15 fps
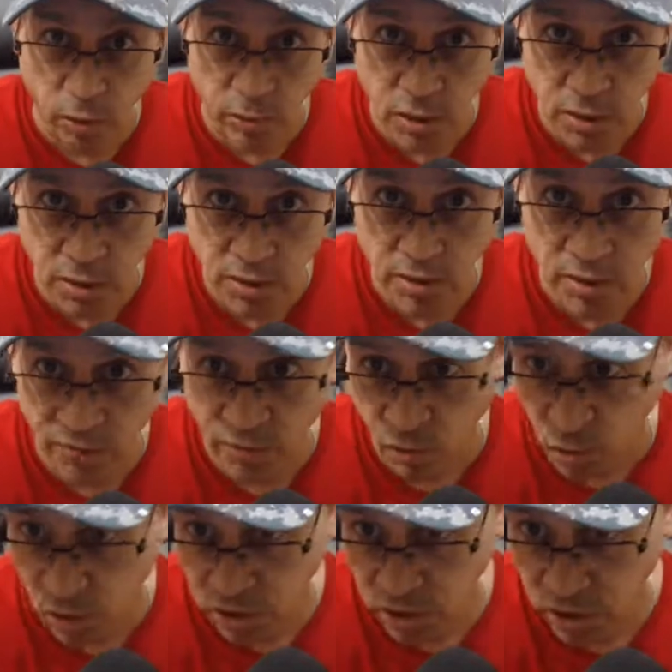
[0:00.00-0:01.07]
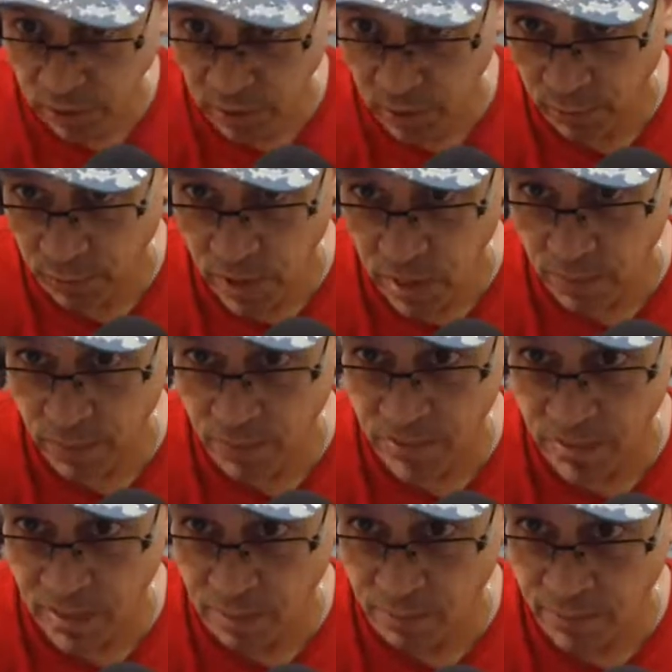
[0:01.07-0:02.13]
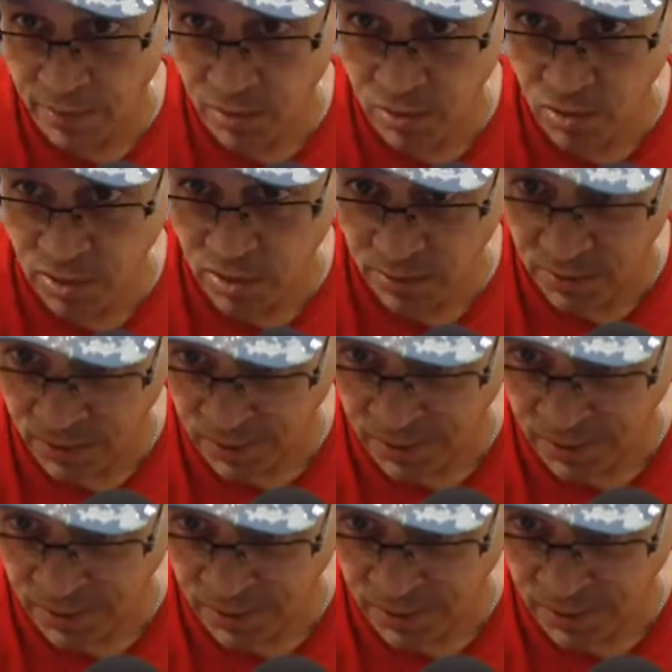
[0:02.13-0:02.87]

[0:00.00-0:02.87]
me? You have a question about problem gambling? You got